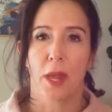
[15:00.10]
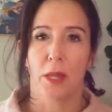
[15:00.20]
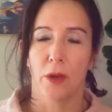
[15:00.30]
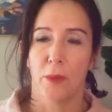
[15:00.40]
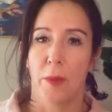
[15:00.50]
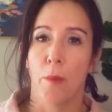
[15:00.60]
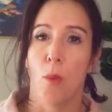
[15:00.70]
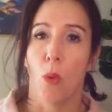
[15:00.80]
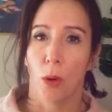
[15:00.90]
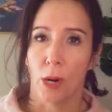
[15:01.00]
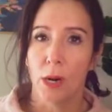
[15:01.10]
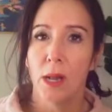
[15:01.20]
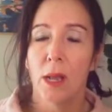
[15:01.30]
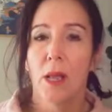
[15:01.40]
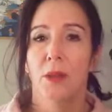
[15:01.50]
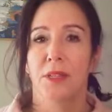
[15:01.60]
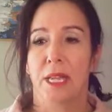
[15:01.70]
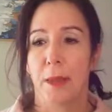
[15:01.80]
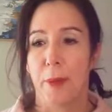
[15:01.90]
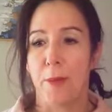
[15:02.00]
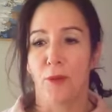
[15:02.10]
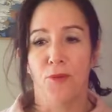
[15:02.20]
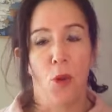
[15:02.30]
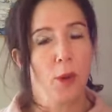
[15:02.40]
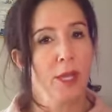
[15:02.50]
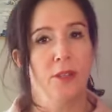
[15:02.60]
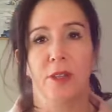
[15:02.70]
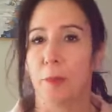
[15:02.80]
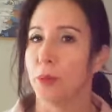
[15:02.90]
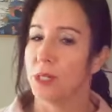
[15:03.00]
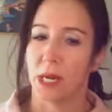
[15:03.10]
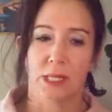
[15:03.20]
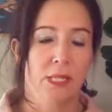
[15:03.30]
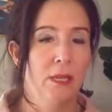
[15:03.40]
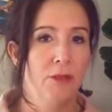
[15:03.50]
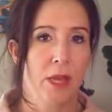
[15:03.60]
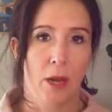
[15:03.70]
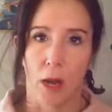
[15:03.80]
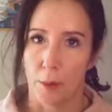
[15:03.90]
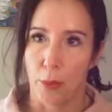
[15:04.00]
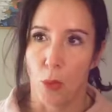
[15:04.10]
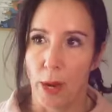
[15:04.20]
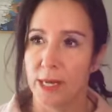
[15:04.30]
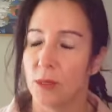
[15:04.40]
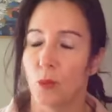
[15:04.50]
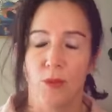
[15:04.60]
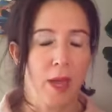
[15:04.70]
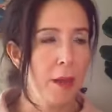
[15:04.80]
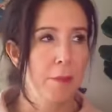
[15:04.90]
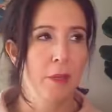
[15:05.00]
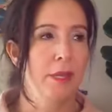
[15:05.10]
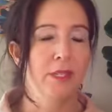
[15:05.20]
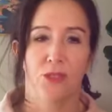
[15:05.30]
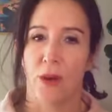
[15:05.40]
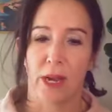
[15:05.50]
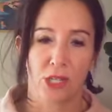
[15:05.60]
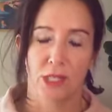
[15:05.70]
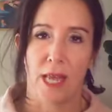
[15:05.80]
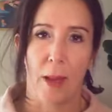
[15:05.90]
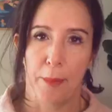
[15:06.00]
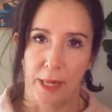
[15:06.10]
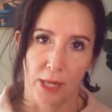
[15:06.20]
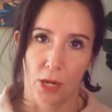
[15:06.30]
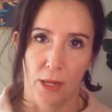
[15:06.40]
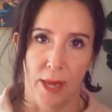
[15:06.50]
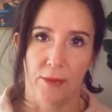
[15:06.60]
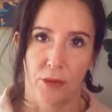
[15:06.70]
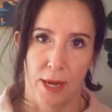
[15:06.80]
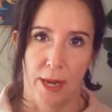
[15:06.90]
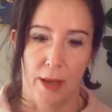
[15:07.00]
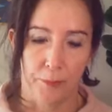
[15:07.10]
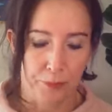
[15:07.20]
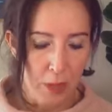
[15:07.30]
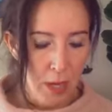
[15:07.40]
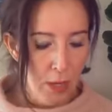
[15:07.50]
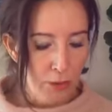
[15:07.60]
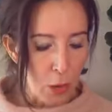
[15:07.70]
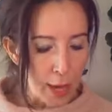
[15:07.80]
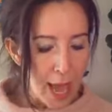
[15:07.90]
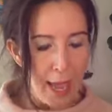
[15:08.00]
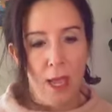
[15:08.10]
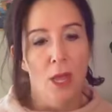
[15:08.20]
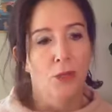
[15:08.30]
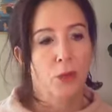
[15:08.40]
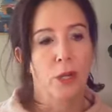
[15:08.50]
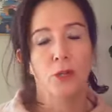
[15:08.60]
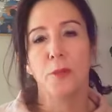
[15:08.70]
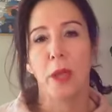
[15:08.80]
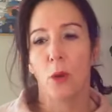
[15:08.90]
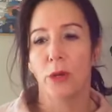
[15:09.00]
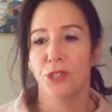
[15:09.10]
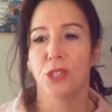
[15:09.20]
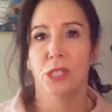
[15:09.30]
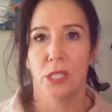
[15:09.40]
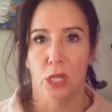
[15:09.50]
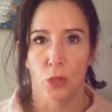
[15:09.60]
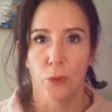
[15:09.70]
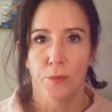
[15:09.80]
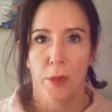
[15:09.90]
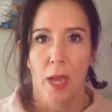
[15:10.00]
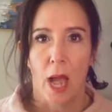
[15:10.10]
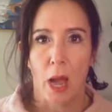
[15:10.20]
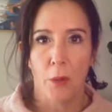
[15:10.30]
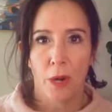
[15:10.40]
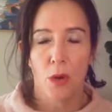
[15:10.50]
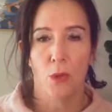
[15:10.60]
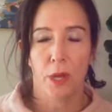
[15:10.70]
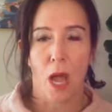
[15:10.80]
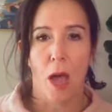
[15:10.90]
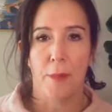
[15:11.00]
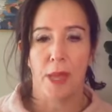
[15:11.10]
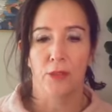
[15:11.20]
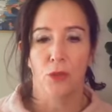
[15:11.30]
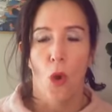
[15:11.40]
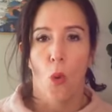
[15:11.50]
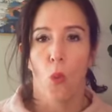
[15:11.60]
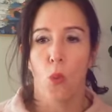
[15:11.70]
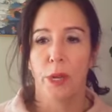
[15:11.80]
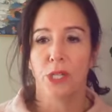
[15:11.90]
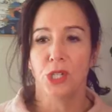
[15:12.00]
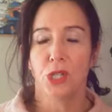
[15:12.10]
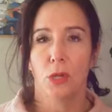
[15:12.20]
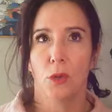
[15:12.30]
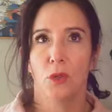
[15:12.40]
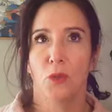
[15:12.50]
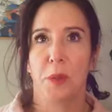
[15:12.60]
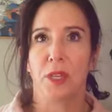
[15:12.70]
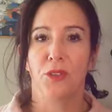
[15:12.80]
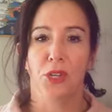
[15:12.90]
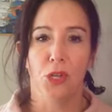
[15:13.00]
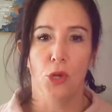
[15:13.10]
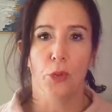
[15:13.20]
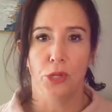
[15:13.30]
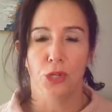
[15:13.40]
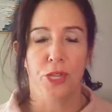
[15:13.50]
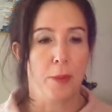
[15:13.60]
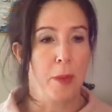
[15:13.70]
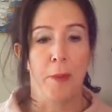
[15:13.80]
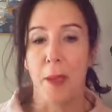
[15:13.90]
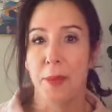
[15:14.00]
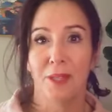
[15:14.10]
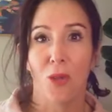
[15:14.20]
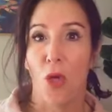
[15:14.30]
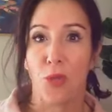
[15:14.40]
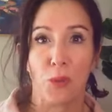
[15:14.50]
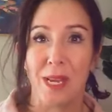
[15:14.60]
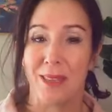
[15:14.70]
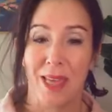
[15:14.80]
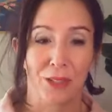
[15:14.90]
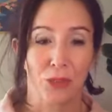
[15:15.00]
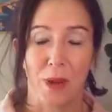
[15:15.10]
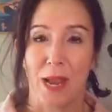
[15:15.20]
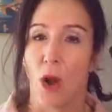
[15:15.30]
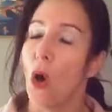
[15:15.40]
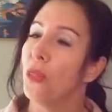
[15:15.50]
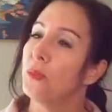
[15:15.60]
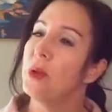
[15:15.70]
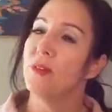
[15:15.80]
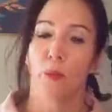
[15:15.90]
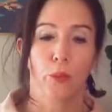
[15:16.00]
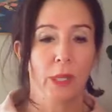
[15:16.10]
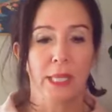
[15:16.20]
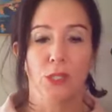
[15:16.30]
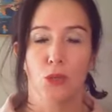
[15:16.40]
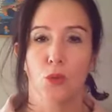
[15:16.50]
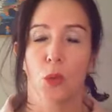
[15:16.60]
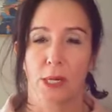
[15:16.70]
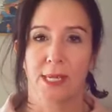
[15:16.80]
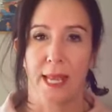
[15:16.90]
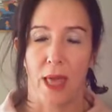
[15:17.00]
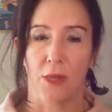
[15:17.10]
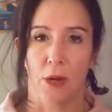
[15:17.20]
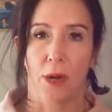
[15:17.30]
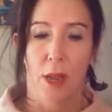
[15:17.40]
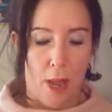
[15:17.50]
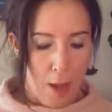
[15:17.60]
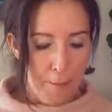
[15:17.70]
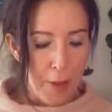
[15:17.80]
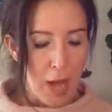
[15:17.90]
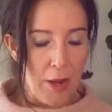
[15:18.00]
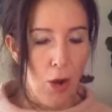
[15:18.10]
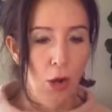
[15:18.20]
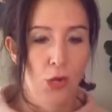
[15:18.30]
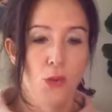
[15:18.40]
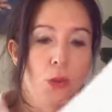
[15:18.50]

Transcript: that a little bit more to keep people focused and productive and on point. We've got a million distractions happening in our lives right now. So, okay, so here's my question to you. I want to know in the comments which speaks to you and your team. And maybe it's all three, and that's great. All three of them really do work together. But are you